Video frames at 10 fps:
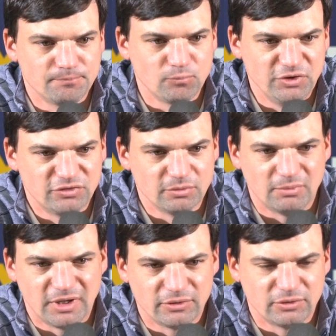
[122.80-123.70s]
We used some
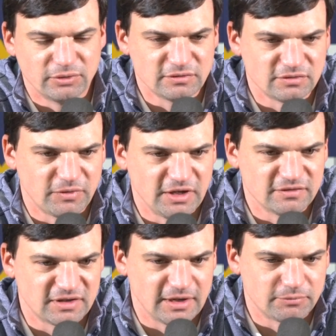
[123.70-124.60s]
muddle and some things
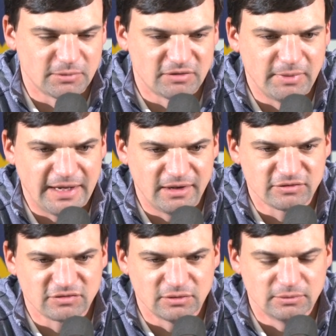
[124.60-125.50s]
that kept them off
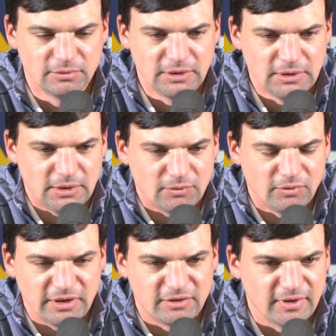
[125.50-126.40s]
balance. So
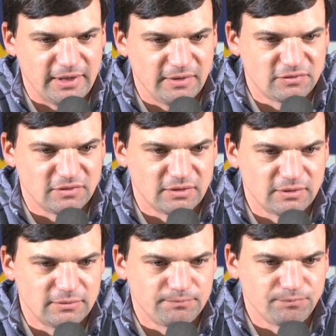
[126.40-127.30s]
really credit
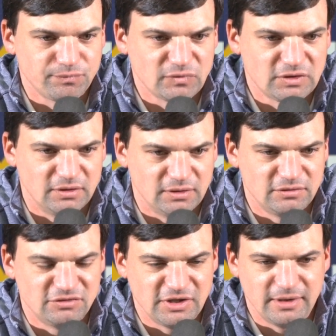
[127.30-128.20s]
to
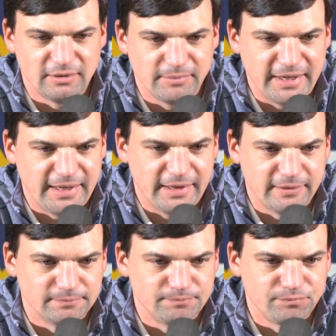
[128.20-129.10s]
Jared and Matt
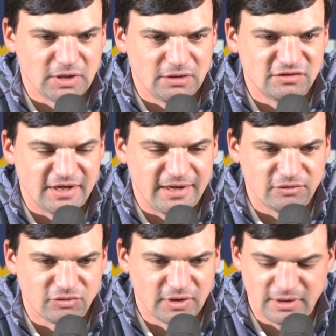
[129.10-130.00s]
and Chad
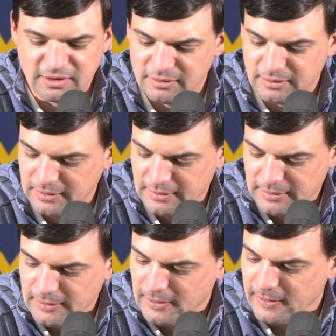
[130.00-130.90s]
and Trickett
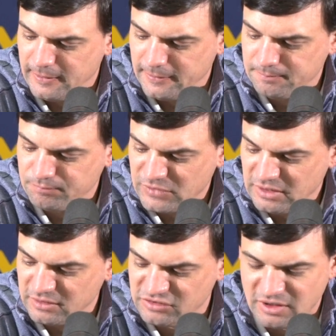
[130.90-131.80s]
and
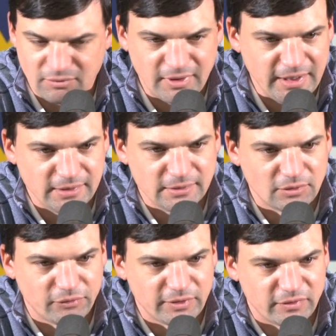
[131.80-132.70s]
then Sean Reagan
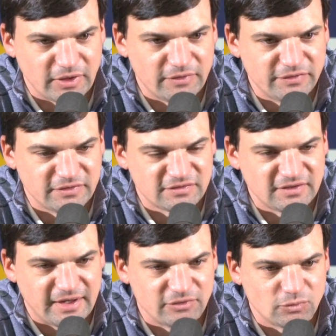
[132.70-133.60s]
over there on the offensive
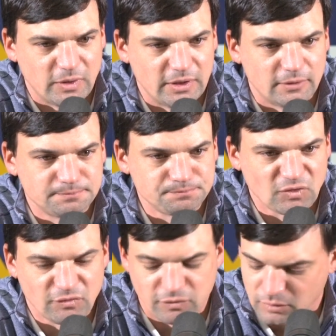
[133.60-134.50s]
side as well
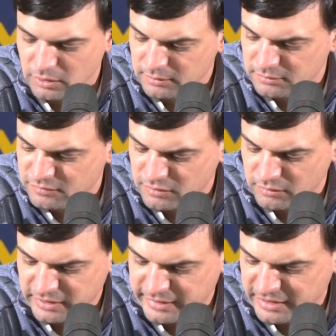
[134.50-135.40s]
for a
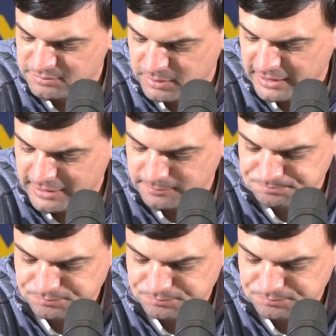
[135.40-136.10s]
really nice plan.